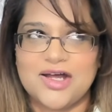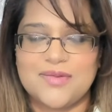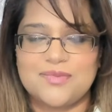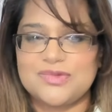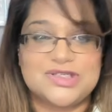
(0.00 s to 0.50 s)

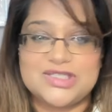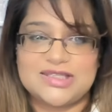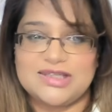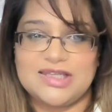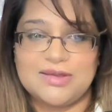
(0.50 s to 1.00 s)
just
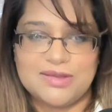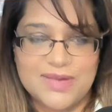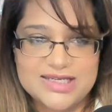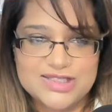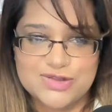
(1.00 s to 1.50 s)
the
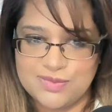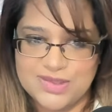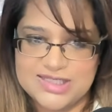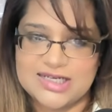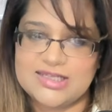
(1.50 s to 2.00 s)
mainstream media
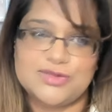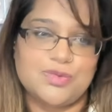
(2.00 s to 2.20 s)
as well.